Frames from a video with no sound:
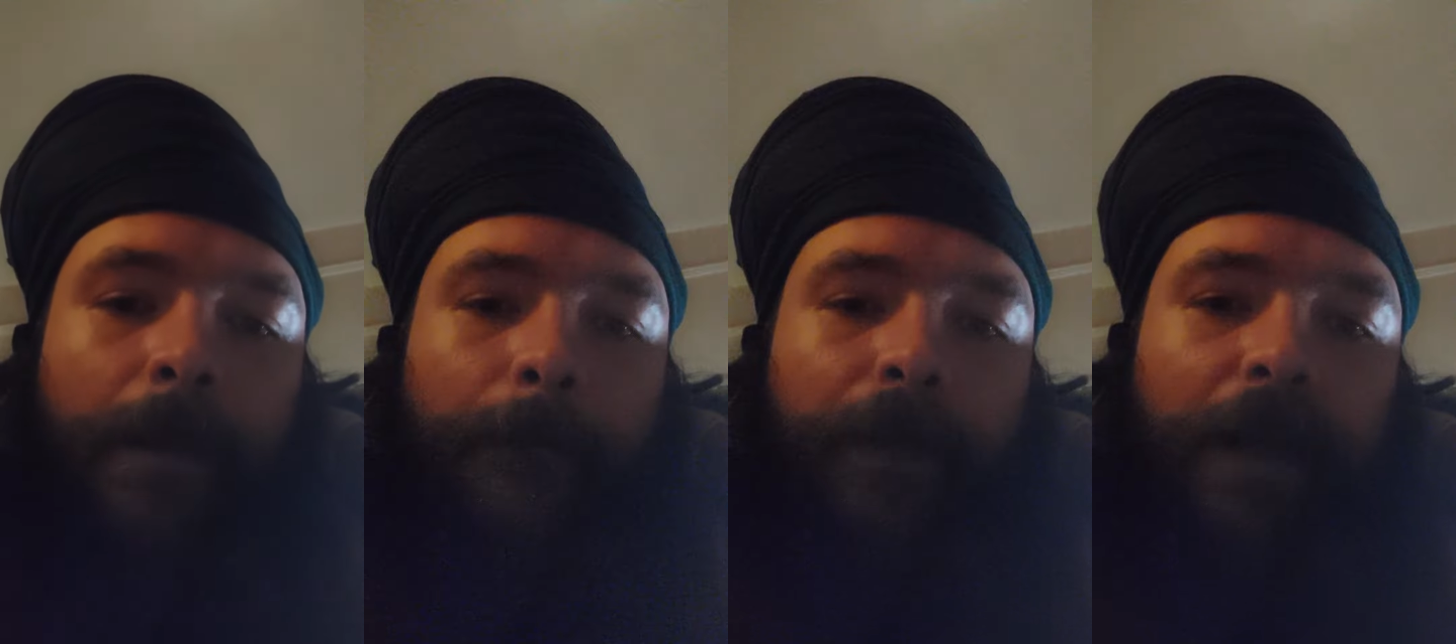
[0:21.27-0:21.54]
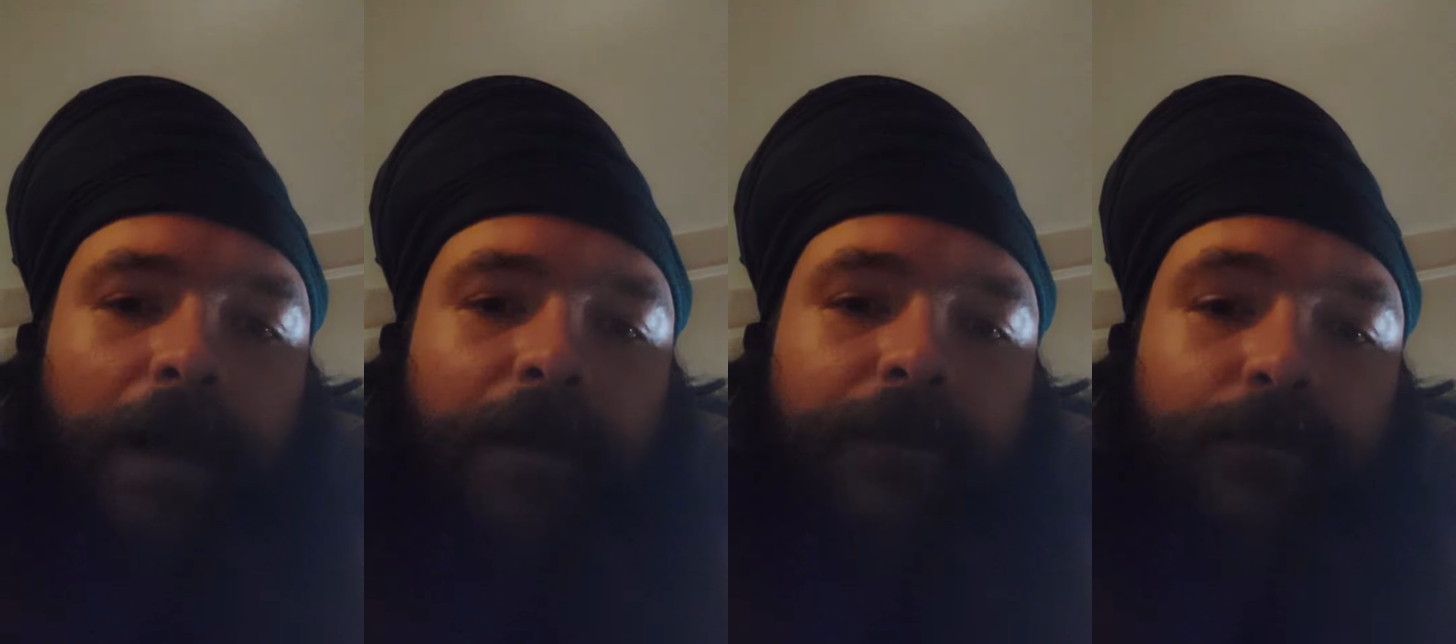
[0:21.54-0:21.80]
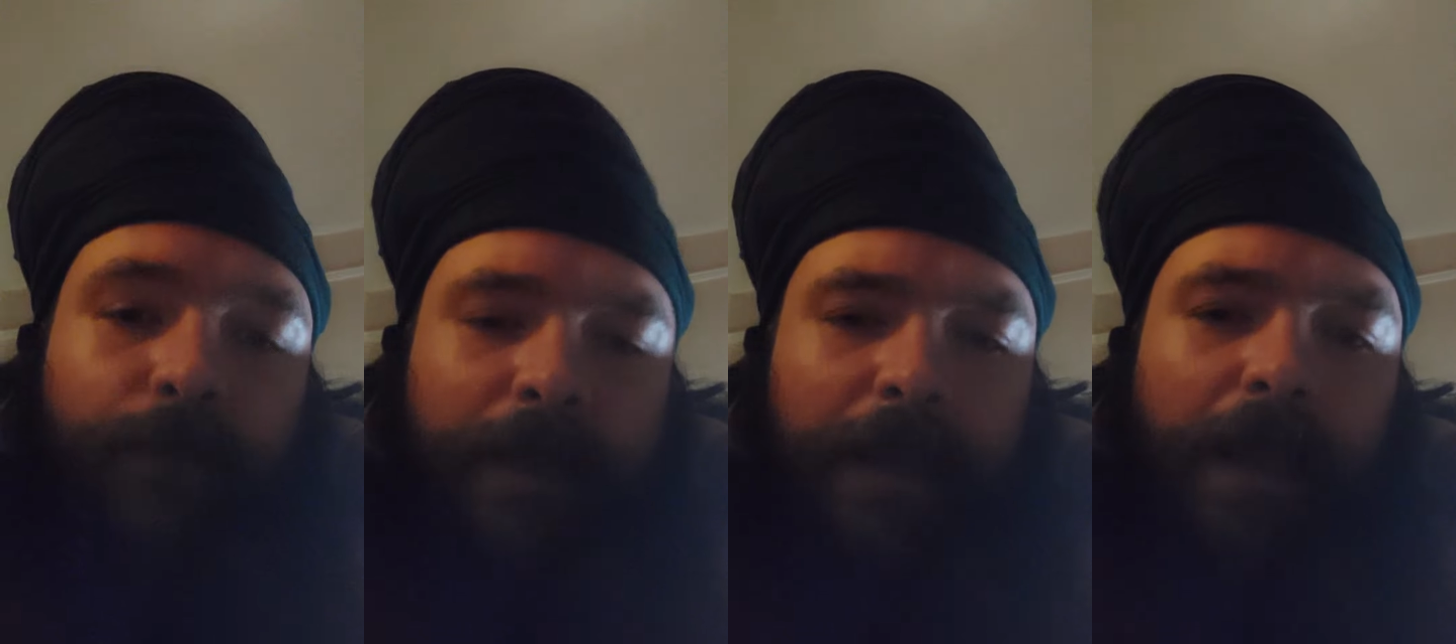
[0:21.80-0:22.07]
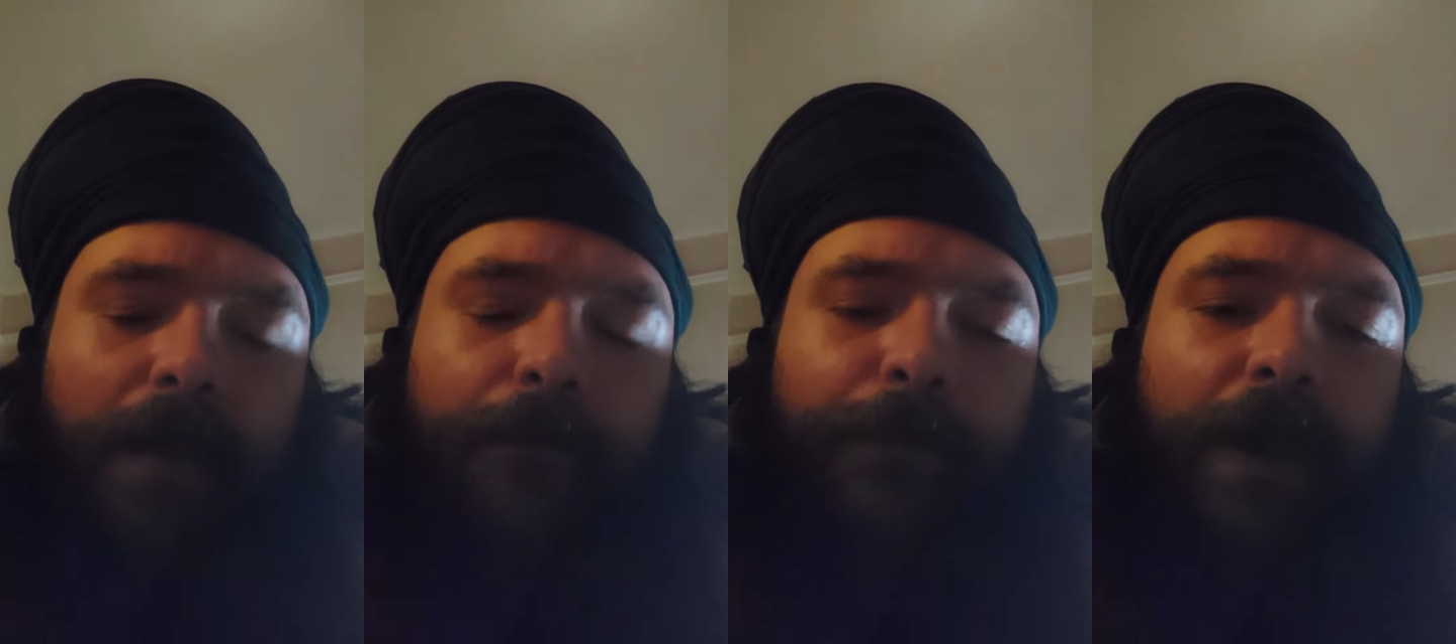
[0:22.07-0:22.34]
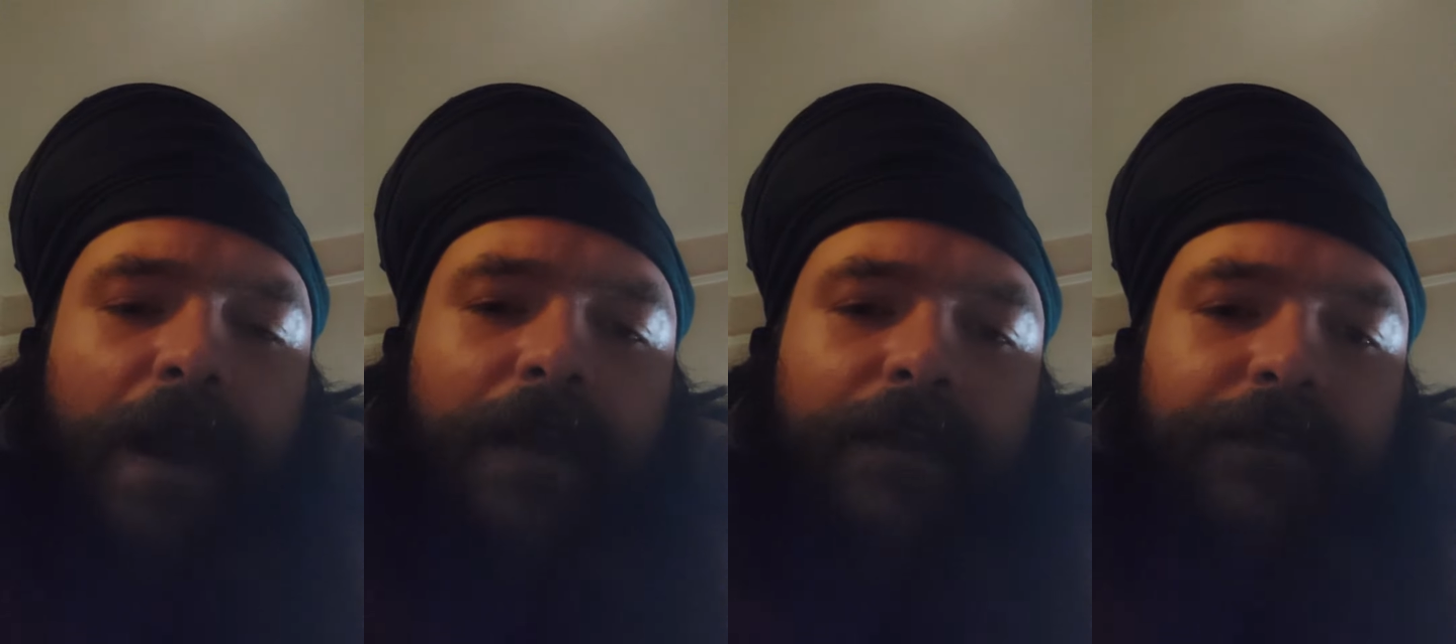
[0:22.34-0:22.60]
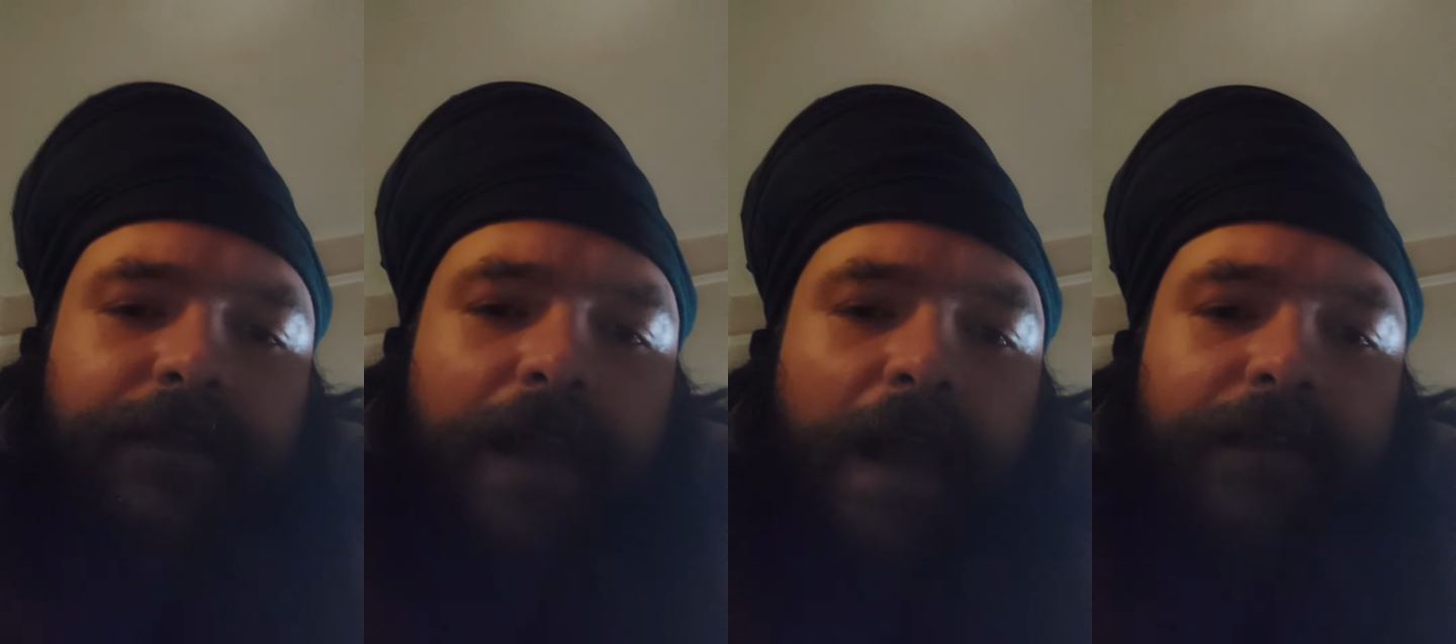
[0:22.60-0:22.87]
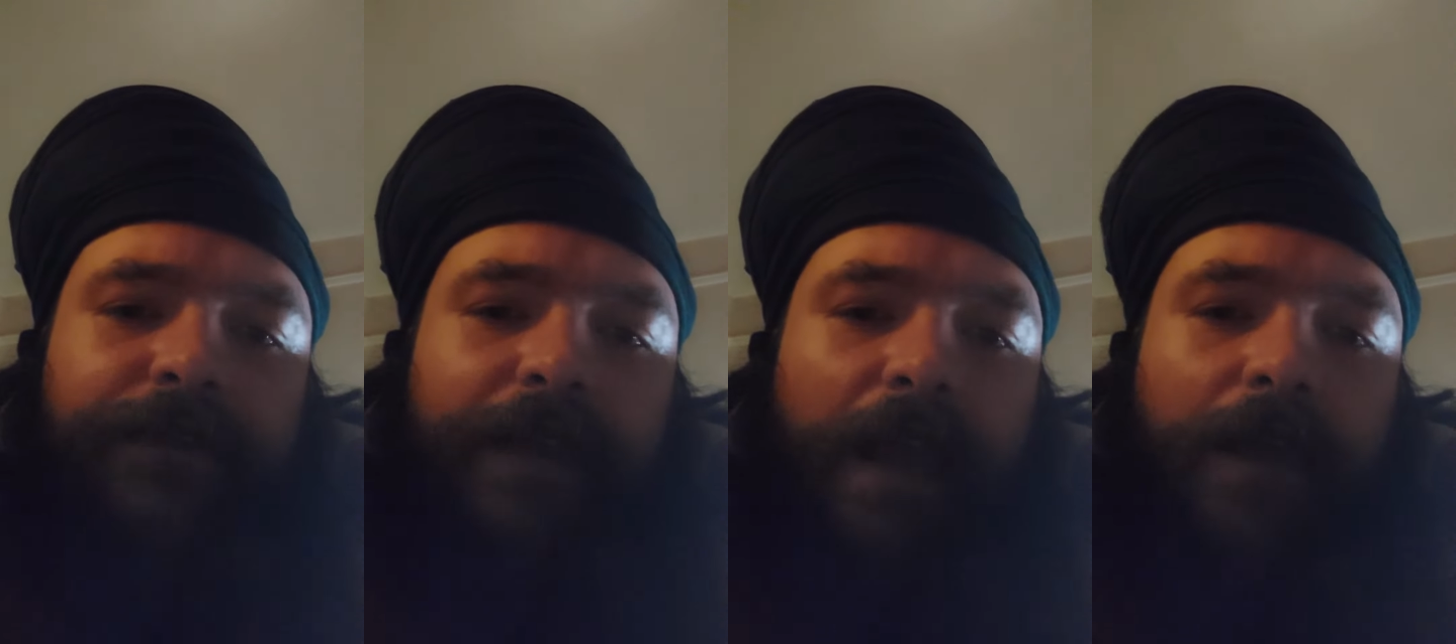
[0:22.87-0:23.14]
because when Emperor Haile Selassie